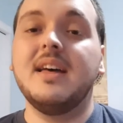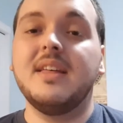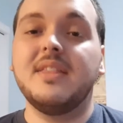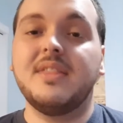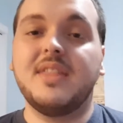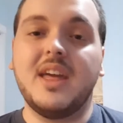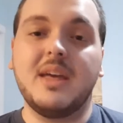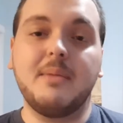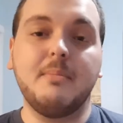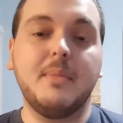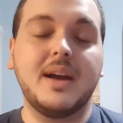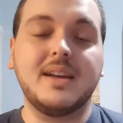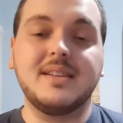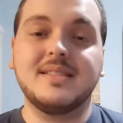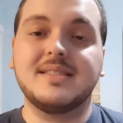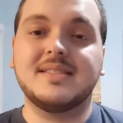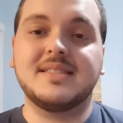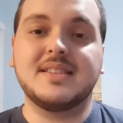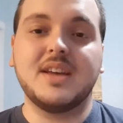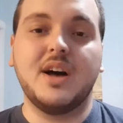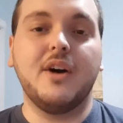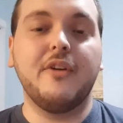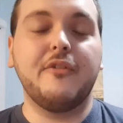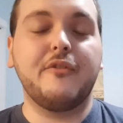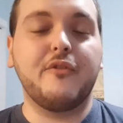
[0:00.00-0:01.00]
they might
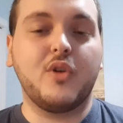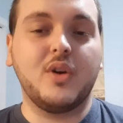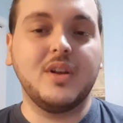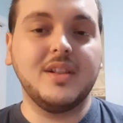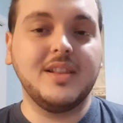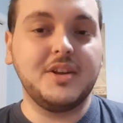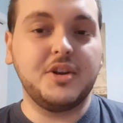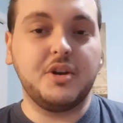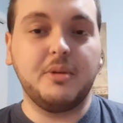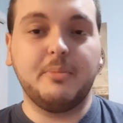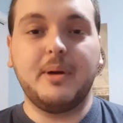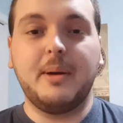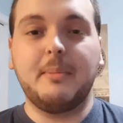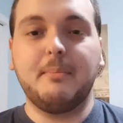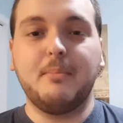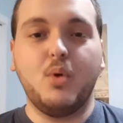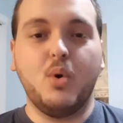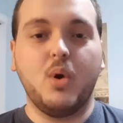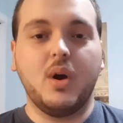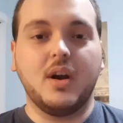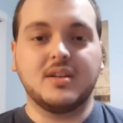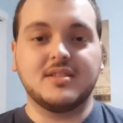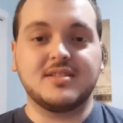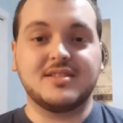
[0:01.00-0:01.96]
sell for a little bit more.